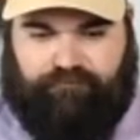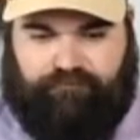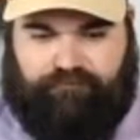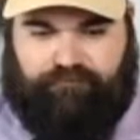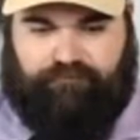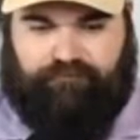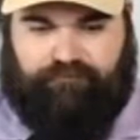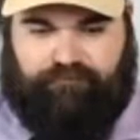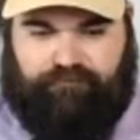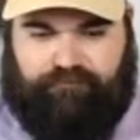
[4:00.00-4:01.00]

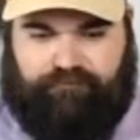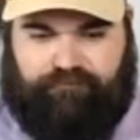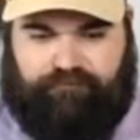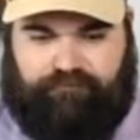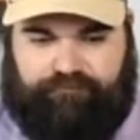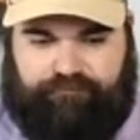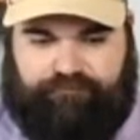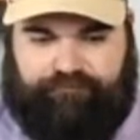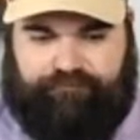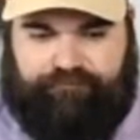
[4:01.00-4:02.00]

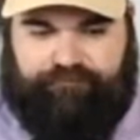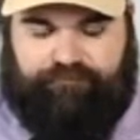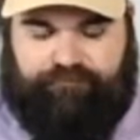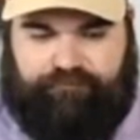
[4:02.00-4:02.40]
[no speech]